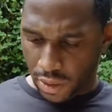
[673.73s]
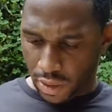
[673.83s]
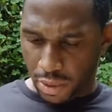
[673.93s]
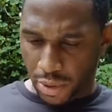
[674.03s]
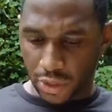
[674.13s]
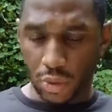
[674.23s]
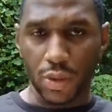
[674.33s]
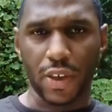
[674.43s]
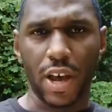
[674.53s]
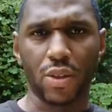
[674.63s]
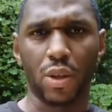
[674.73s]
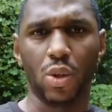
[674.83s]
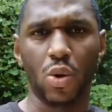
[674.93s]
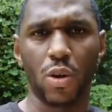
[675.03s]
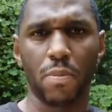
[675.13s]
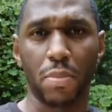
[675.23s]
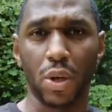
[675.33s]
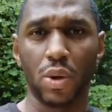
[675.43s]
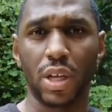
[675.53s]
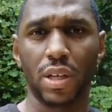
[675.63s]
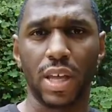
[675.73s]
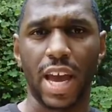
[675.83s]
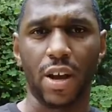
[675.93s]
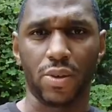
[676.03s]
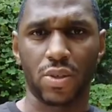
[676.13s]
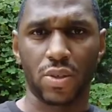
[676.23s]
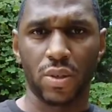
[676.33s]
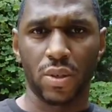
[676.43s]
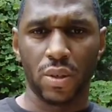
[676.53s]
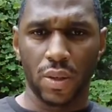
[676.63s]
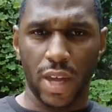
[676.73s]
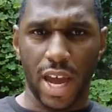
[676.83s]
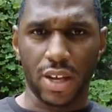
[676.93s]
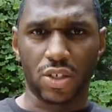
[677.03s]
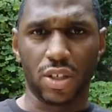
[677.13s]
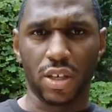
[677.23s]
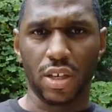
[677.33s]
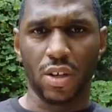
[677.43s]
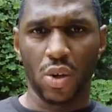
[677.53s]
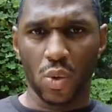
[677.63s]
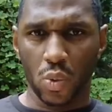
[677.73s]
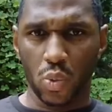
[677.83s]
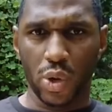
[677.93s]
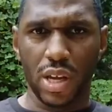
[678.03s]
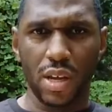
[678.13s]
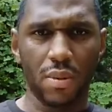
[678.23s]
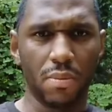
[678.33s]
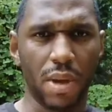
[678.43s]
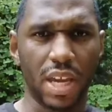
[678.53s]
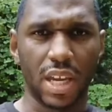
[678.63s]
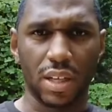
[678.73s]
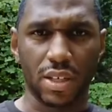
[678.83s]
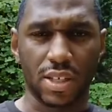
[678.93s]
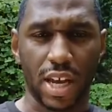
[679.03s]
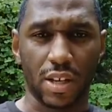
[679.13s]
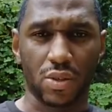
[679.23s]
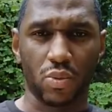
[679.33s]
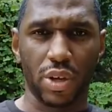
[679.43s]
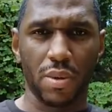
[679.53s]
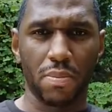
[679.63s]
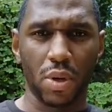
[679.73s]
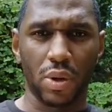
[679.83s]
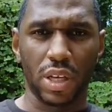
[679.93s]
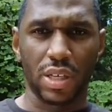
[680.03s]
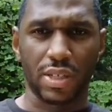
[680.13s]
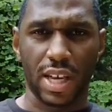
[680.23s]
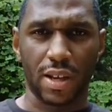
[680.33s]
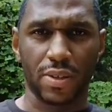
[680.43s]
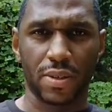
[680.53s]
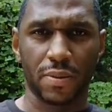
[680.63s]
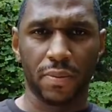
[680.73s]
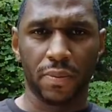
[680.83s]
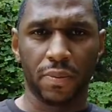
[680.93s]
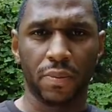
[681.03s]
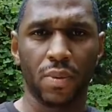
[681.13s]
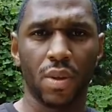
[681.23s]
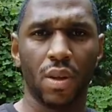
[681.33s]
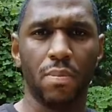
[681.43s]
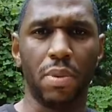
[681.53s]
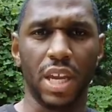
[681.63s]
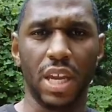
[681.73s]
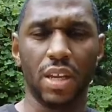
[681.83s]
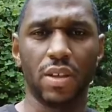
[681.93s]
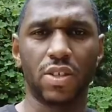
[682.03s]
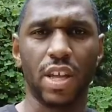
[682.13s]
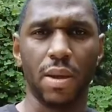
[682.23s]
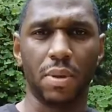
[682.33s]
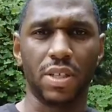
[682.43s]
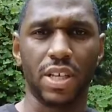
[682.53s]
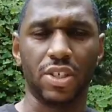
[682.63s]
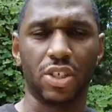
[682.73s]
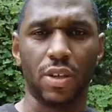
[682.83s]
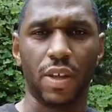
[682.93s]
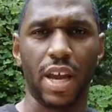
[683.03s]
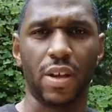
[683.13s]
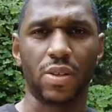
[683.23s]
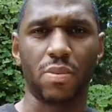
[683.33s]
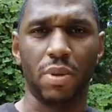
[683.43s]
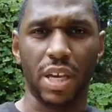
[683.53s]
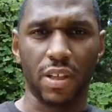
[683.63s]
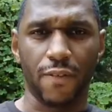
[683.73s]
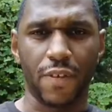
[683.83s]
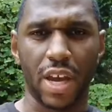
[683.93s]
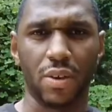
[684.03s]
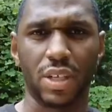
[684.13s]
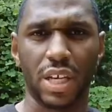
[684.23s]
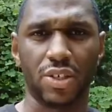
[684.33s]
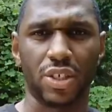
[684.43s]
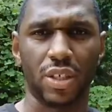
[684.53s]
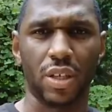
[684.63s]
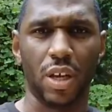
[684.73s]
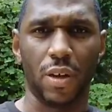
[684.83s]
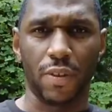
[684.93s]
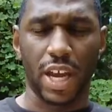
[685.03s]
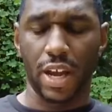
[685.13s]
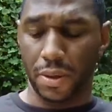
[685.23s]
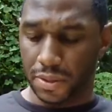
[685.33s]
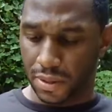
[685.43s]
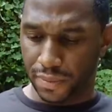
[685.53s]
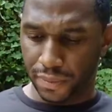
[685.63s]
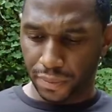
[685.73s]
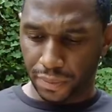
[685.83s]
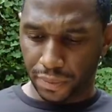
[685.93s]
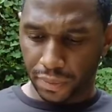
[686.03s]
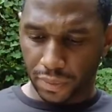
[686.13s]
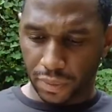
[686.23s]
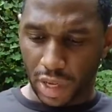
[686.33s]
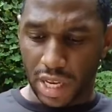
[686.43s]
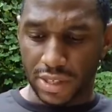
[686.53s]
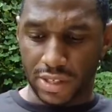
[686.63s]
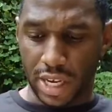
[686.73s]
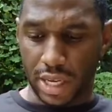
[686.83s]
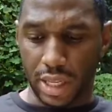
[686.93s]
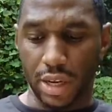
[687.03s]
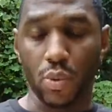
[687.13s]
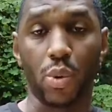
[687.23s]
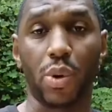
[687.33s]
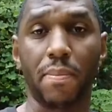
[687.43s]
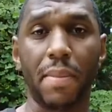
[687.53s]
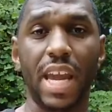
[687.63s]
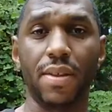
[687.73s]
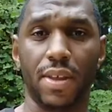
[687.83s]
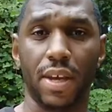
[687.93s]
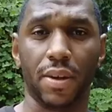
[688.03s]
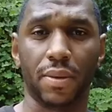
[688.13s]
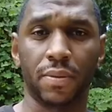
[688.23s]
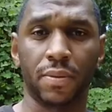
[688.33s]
the person, without the Lord building the house, actually remaking this house, rebuilding this house, being the stabilization of the house, being the foundation of the house, then it's saying that it will remain there.